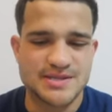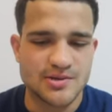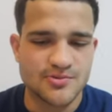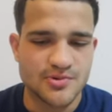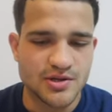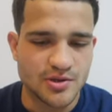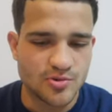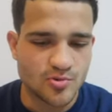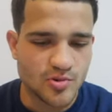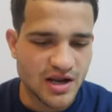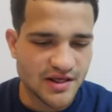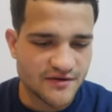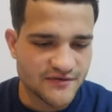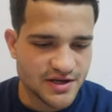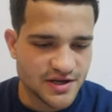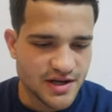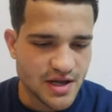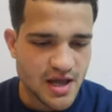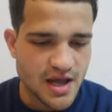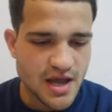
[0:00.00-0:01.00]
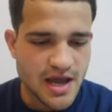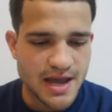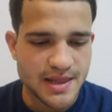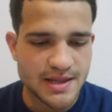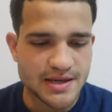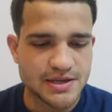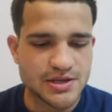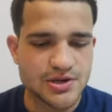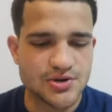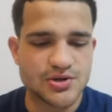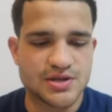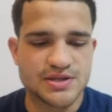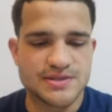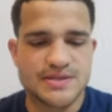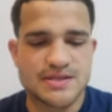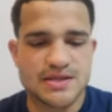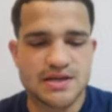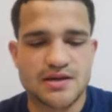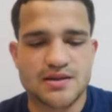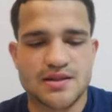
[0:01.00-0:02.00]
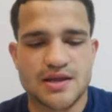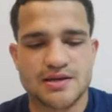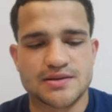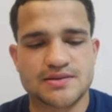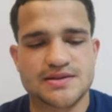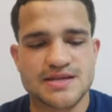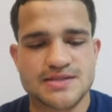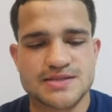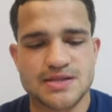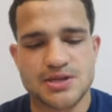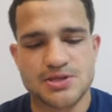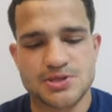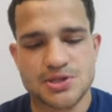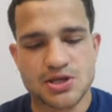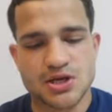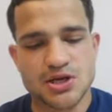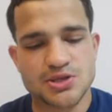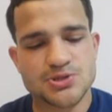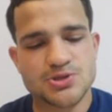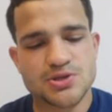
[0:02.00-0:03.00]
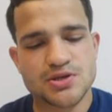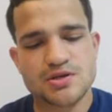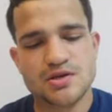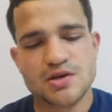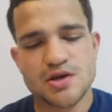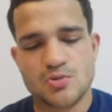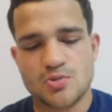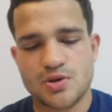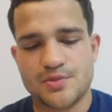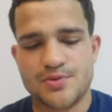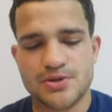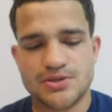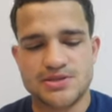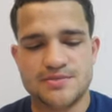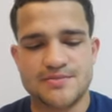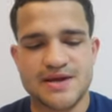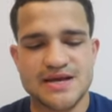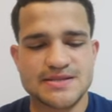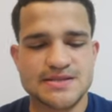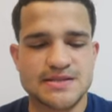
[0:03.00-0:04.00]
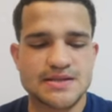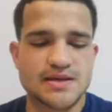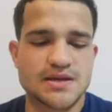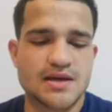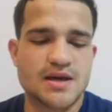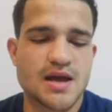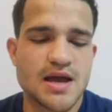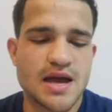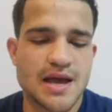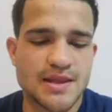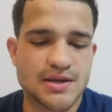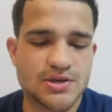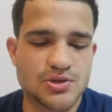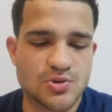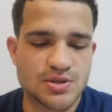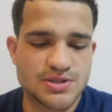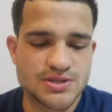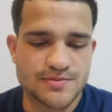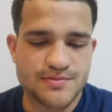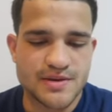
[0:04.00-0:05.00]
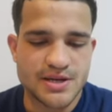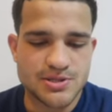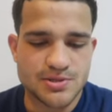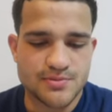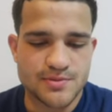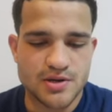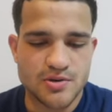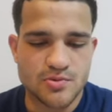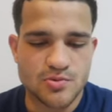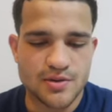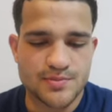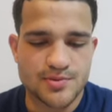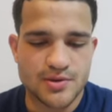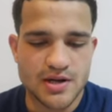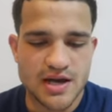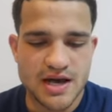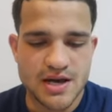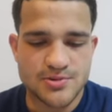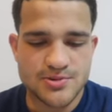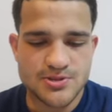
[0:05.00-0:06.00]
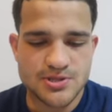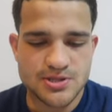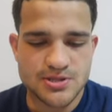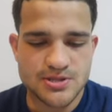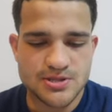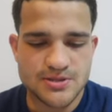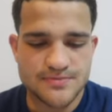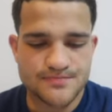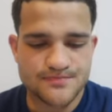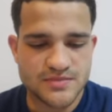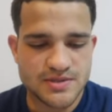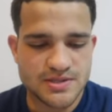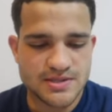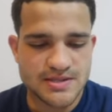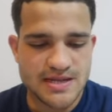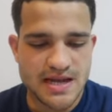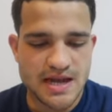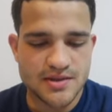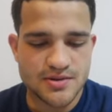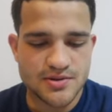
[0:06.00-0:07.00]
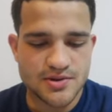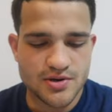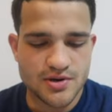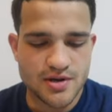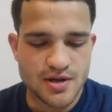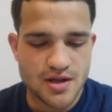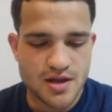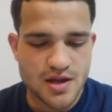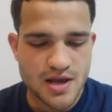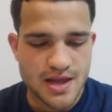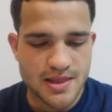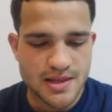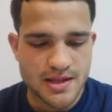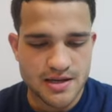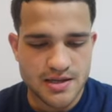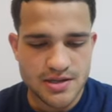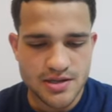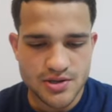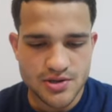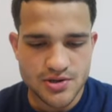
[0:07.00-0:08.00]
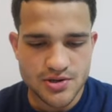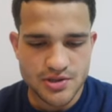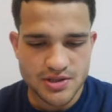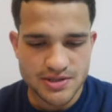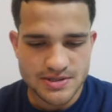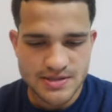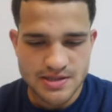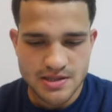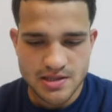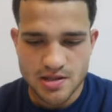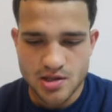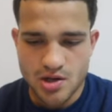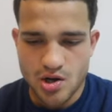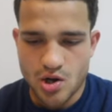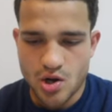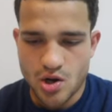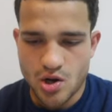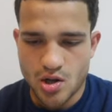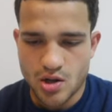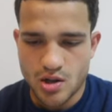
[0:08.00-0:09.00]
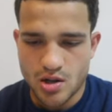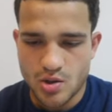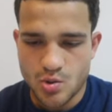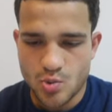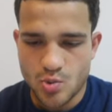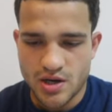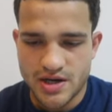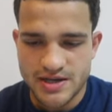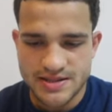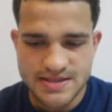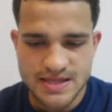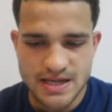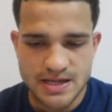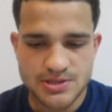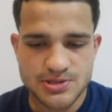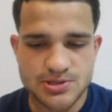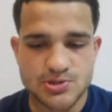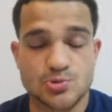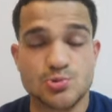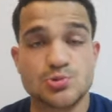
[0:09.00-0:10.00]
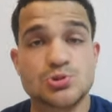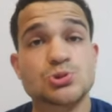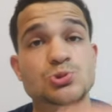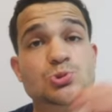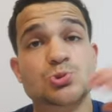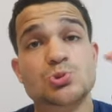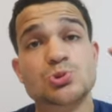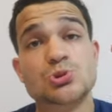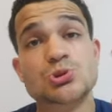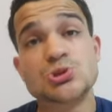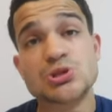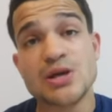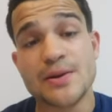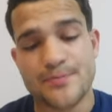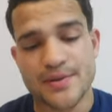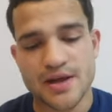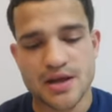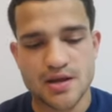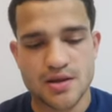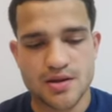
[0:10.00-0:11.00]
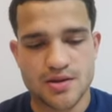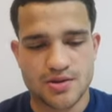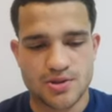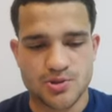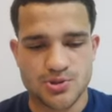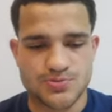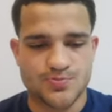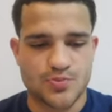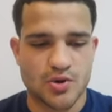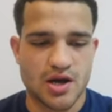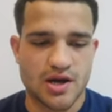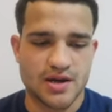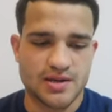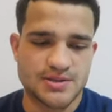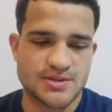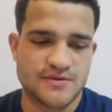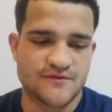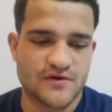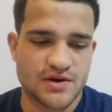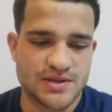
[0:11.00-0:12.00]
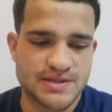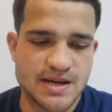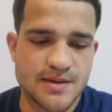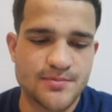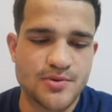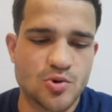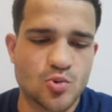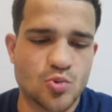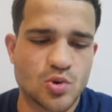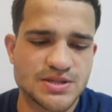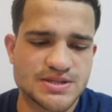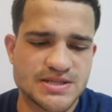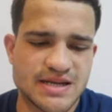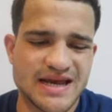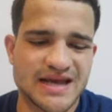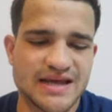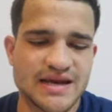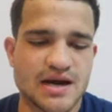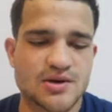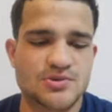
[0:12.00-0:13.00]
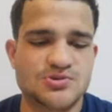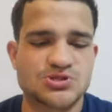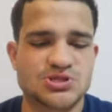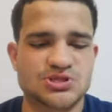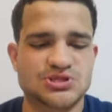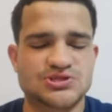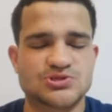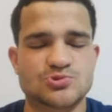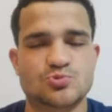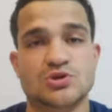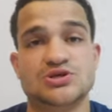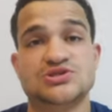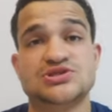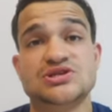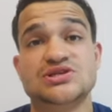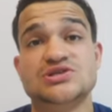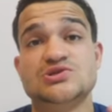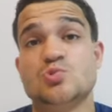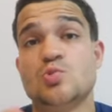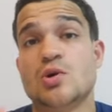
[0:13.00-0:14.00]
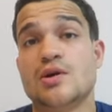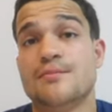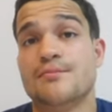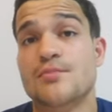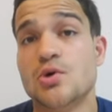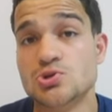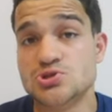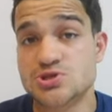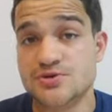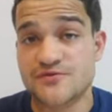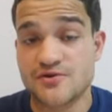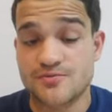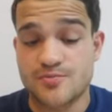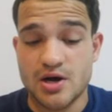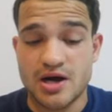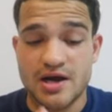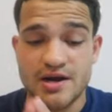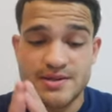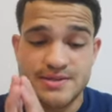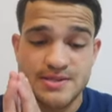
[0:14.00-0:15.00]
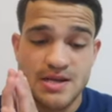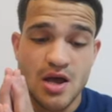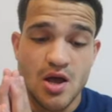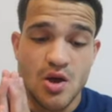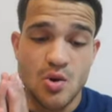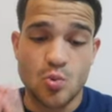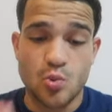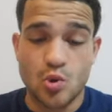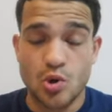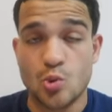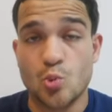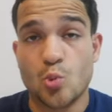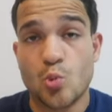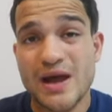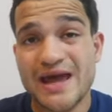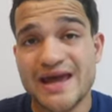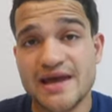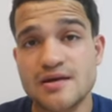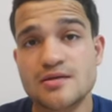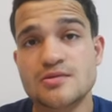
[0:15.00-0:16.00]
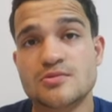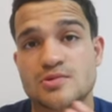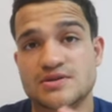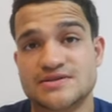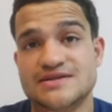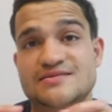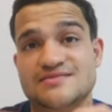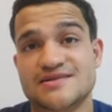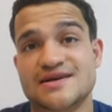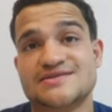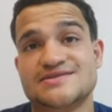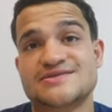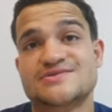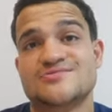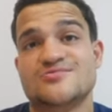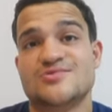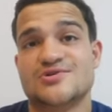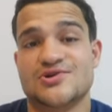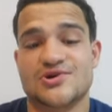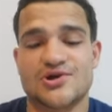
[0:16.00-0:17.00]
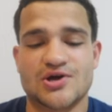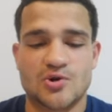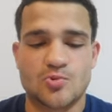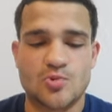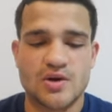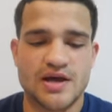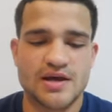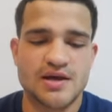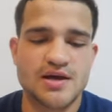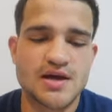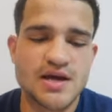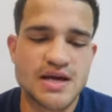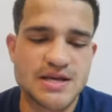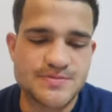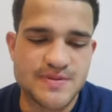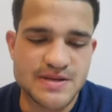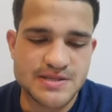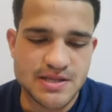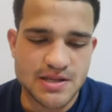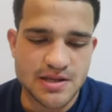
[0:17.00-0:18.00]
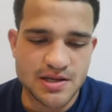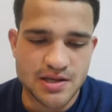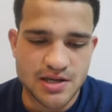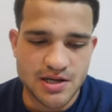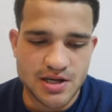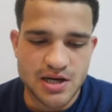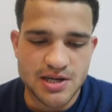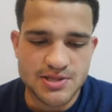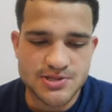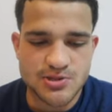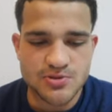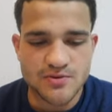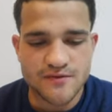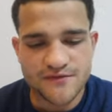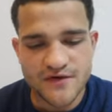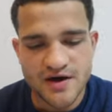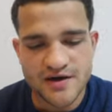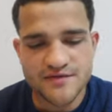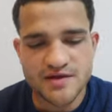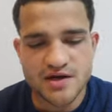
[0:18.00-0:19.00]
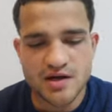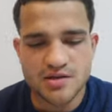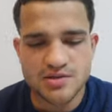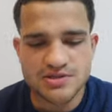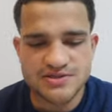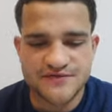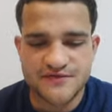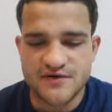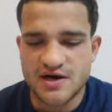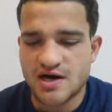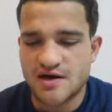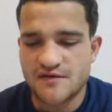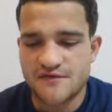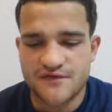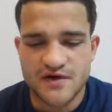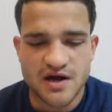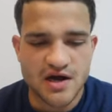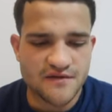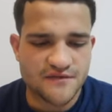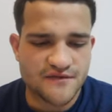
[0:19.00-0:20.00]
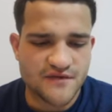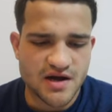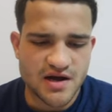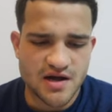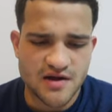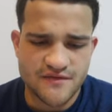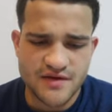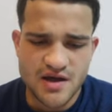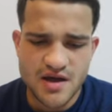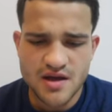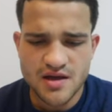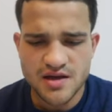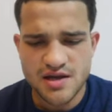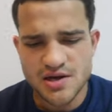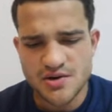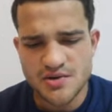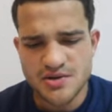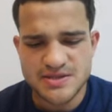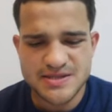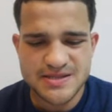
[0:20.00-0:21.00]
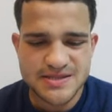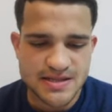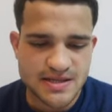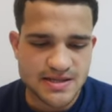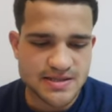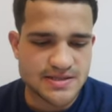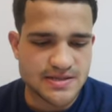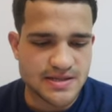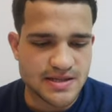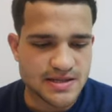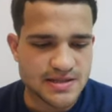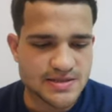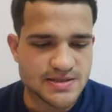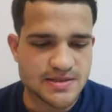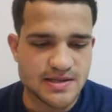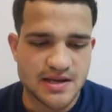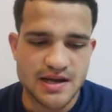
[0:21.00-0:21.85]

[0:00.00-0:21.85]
not really relevant. And then here you can see like destination country, we put domestic. And then units of measurement, we put ounces, standard, and then here you can see all what it takes you to ship those products. So for example, 1 to 8 ounces, which is what most of your products will weigh, that's what they're gonna weigh, is basically gonna cost you $5, $5. Here it's $6,